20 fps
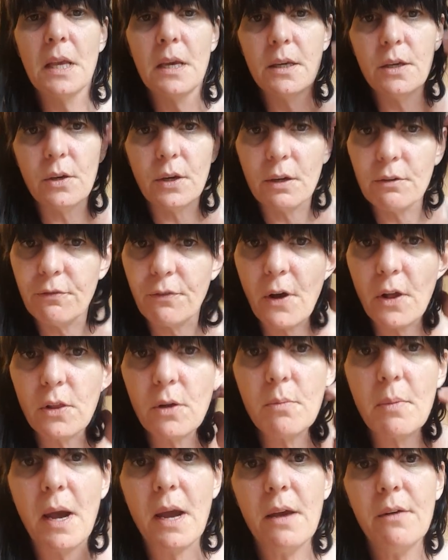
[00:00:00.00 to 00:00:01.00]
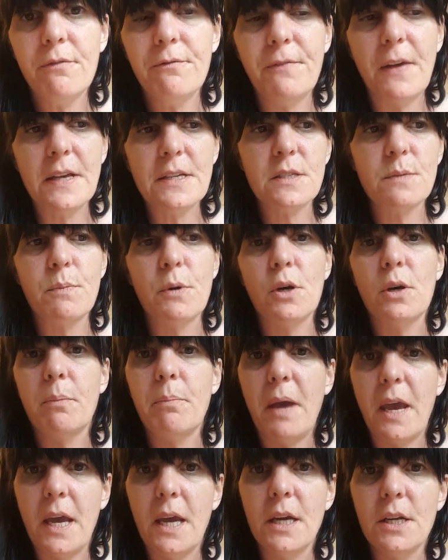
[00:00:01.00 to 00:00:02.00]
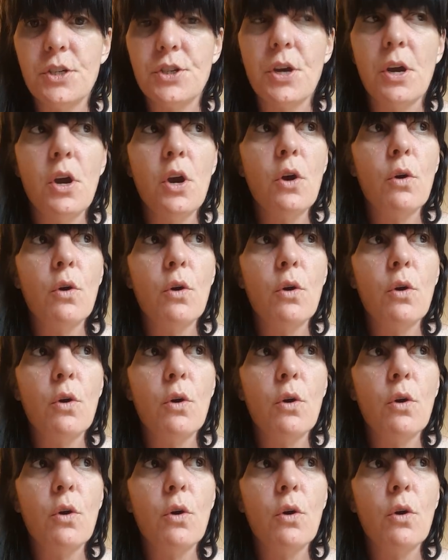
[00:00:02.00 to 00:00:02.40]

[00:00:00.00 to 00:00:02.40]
you can follow my Facebook page,